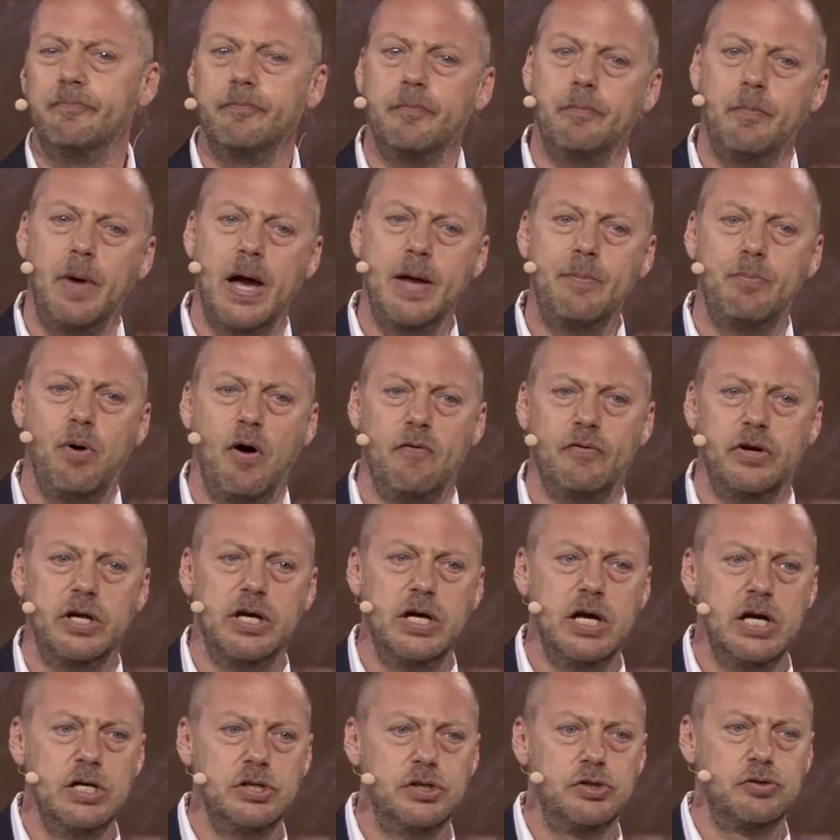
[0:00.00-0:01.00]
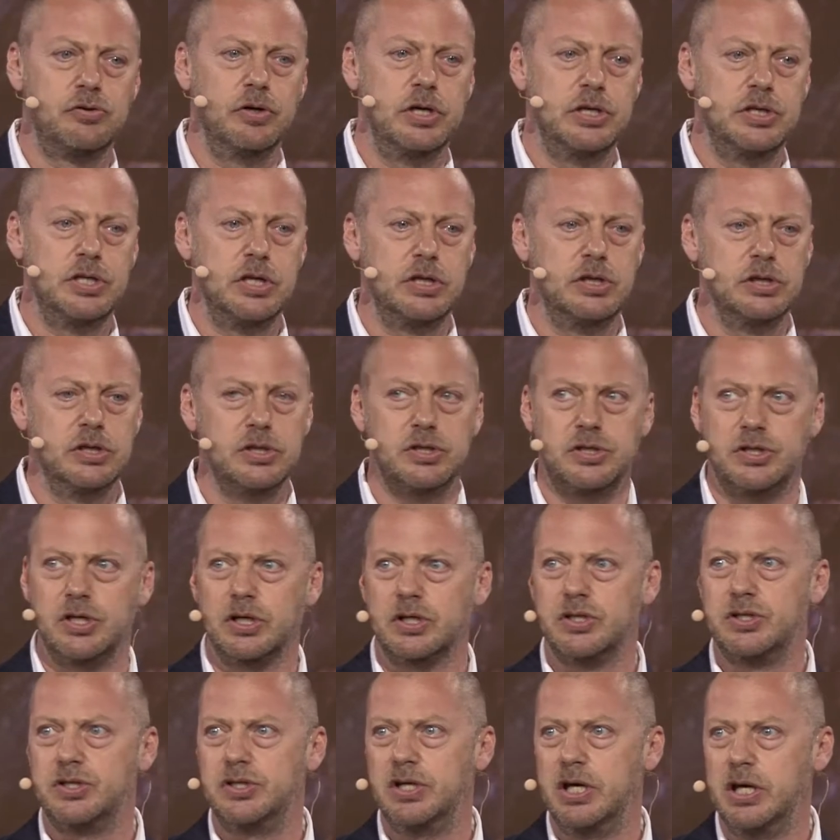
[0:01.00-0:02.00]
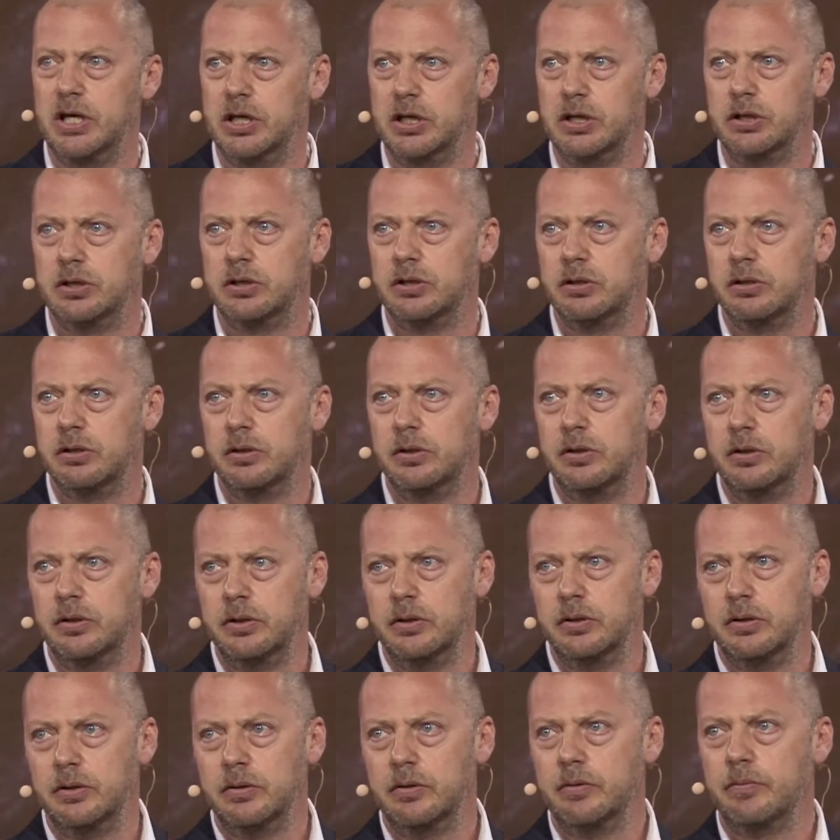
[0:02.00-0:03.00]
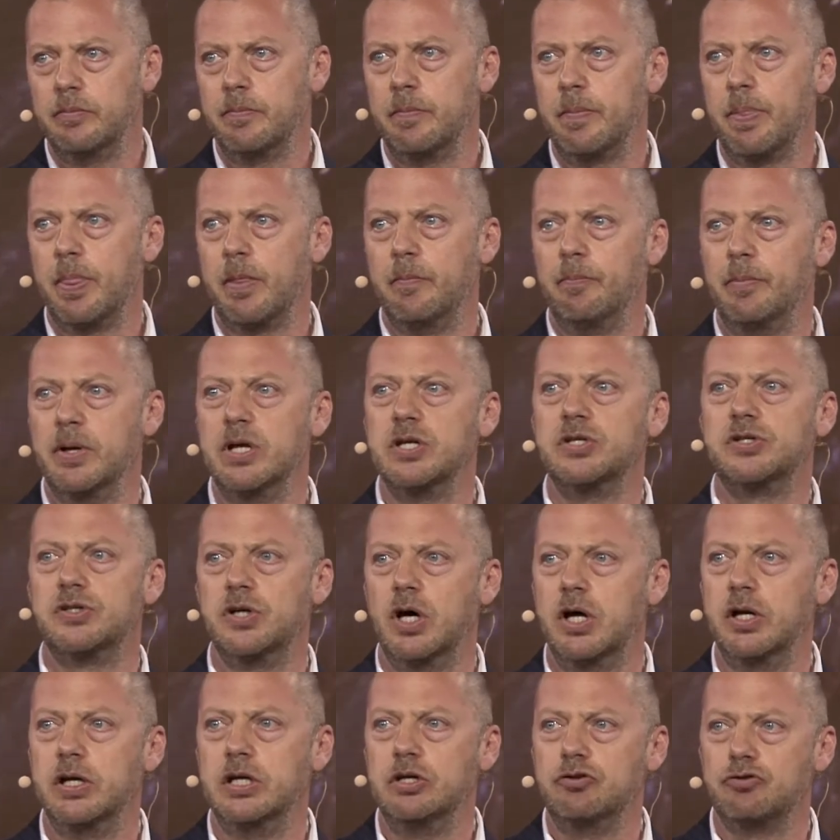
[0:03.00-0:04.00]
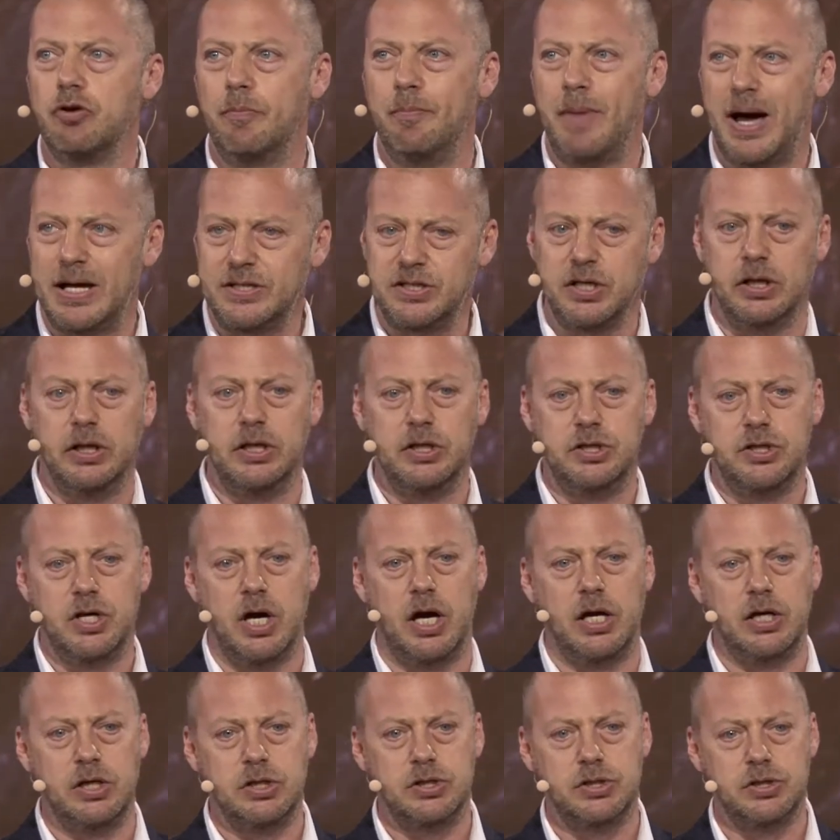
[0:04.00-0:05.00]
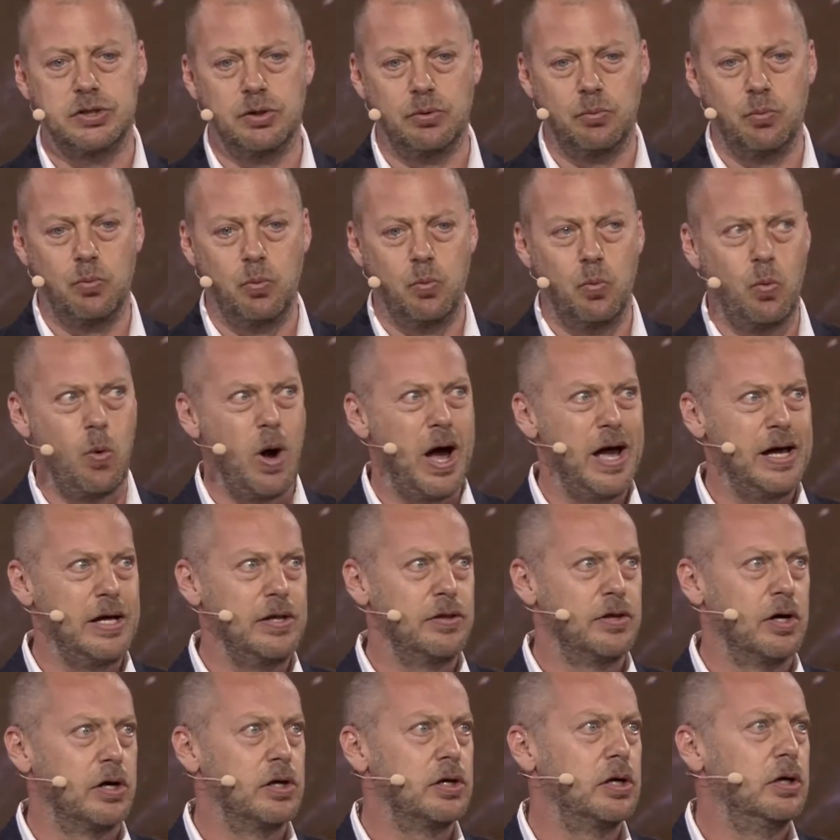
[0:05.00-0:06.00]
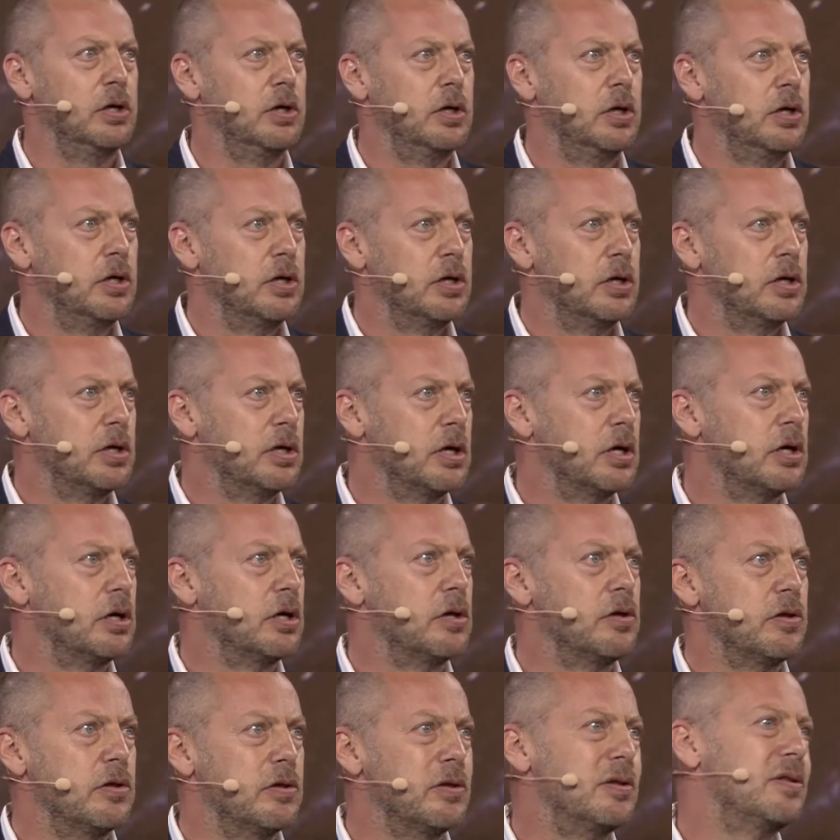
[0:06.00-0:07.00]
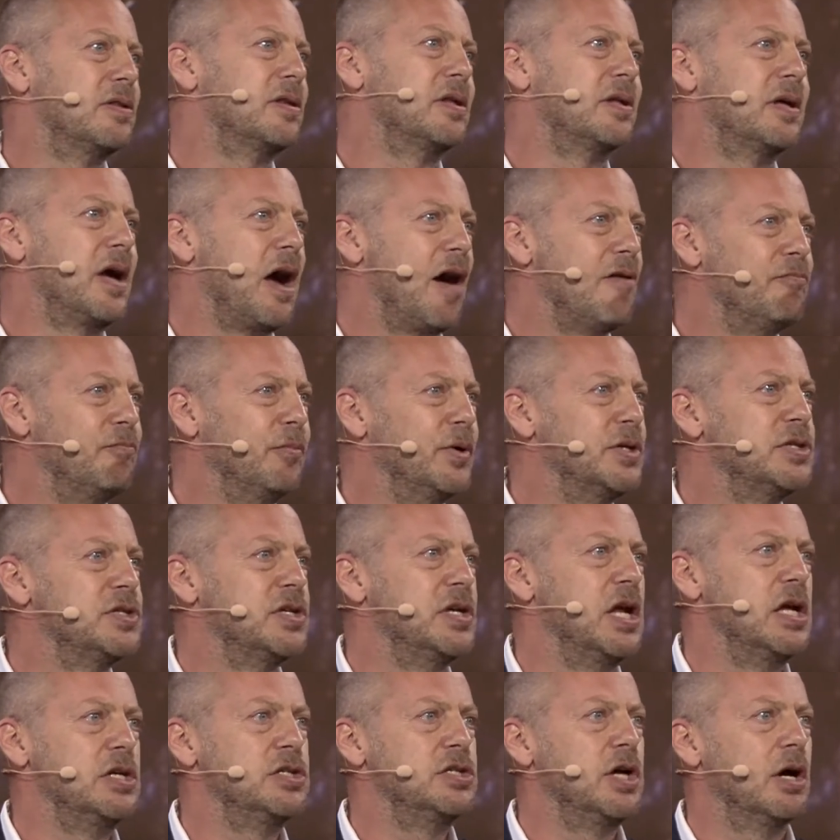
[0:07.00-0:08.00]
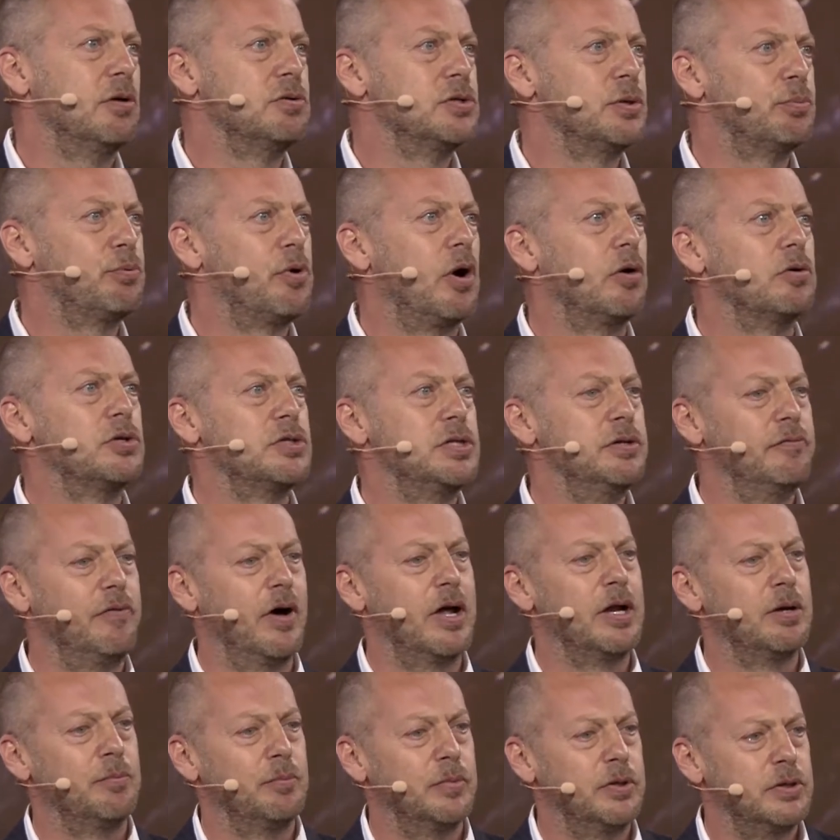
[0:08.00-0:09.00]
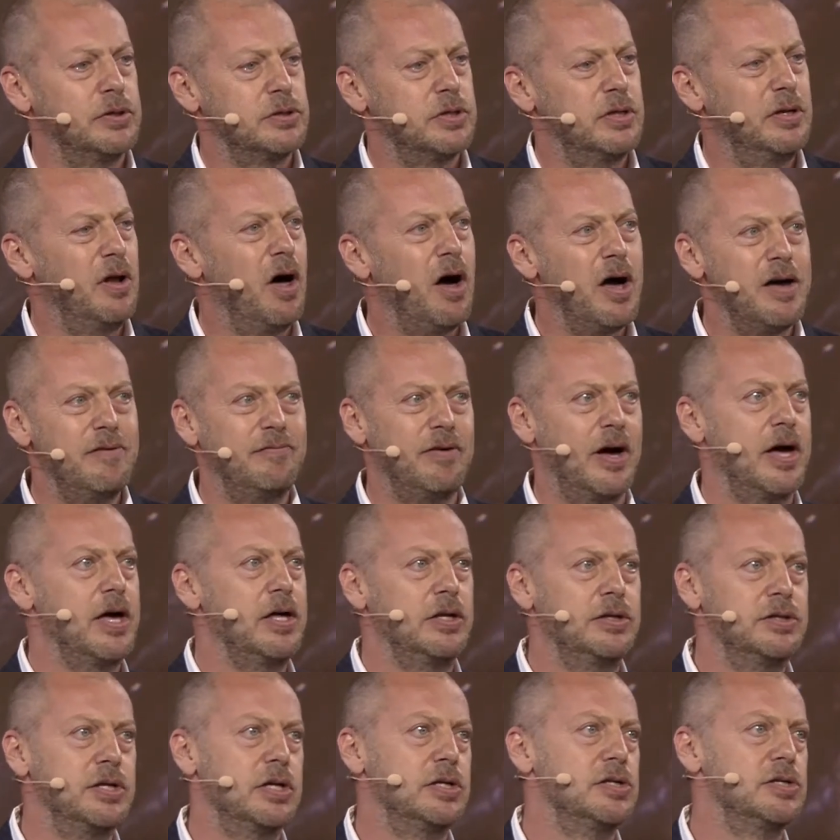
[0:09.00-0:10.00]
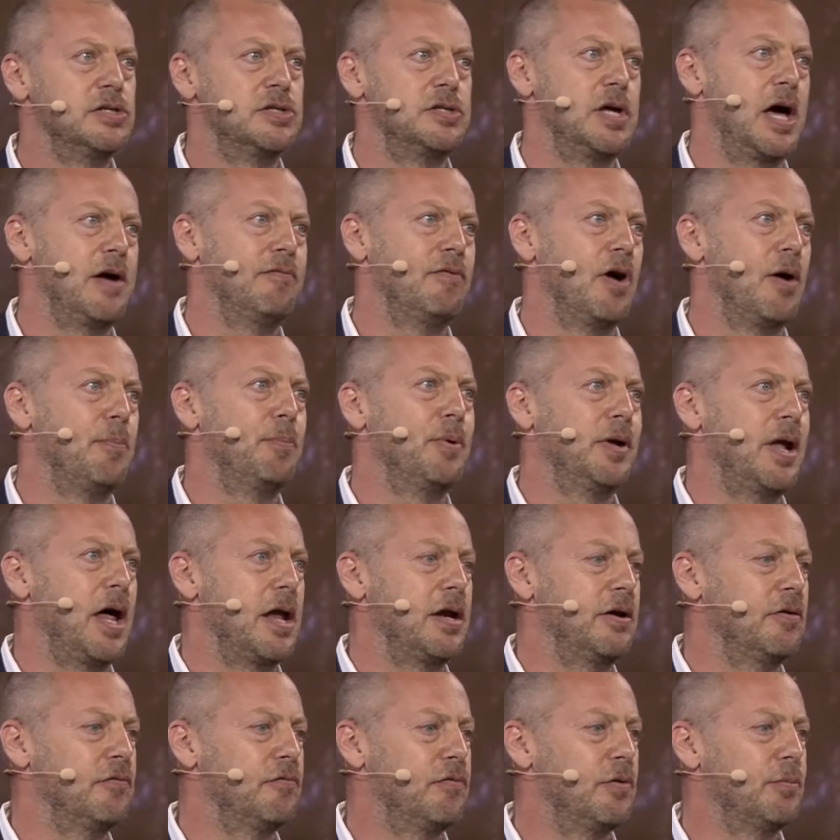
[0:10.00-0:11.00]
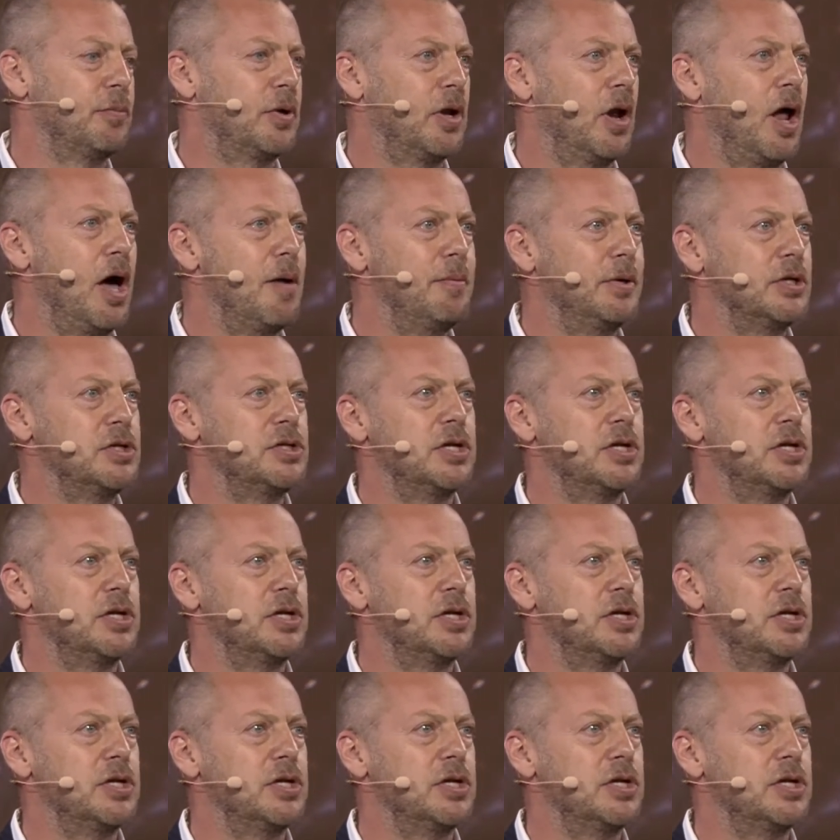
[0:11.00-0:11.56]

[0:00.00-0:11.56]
Make Poverty History didn't succeed, but it certainly dramatically changed the way that governments and NGOs approach development. Live Aid didn't save our planet from climate